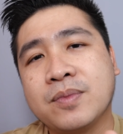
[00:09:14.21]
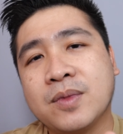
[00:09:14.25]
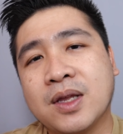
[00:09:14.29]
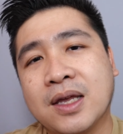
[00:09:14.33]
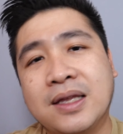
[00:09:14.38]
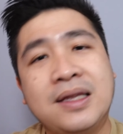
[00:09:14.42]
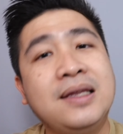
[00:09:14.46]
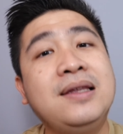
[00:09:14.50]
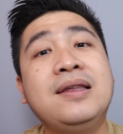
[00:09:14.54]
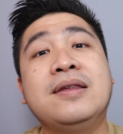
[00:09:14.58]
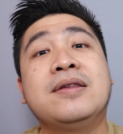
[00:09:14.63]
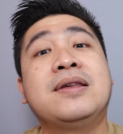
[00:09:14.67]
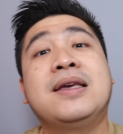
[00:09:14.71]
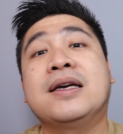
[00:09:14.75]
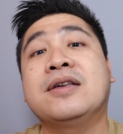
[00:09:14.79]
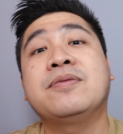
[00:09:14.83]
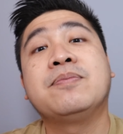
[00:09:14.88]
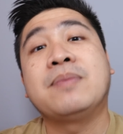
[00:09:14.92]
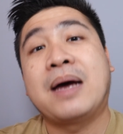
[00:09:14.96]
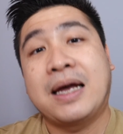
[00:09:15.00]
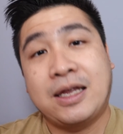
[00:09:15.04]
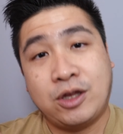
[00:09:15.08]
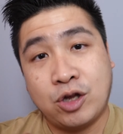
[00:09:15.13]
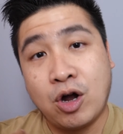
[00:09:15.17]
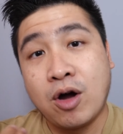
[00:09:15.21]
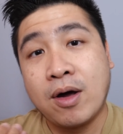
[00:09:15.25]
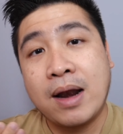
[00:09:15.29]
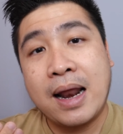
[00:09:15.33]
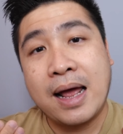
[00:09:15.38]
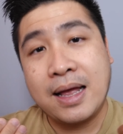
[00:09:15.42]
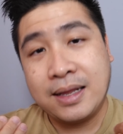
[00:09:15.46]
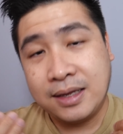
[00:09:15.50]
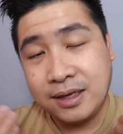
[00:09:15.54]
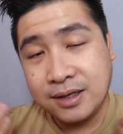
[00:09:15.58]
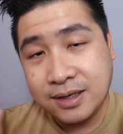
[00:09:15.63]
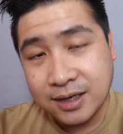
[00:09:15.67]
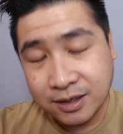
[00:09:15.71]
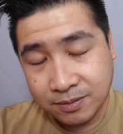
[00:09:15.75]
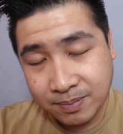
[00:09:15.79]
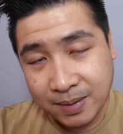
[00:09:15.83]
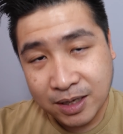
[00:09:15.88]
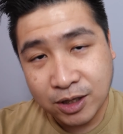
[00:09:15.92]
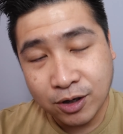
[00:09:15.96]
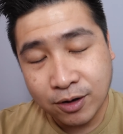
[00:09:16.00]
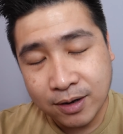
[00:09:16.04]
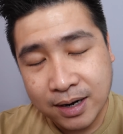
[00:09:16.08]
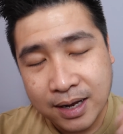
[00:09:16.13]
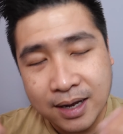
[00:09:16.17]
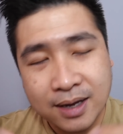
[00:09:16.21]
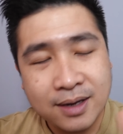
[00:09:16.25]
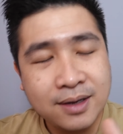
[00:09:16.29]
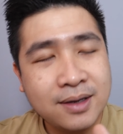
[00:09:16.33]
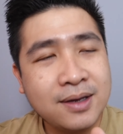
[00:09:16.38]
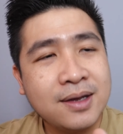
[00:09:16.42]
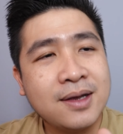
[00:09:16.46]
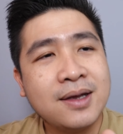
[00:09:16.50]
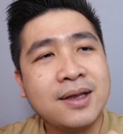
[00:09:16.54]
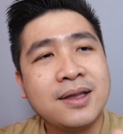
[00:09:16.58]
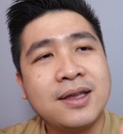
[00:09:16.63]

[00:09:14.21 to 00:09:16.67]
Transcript: Okay, this is just my thought. This is just my thought.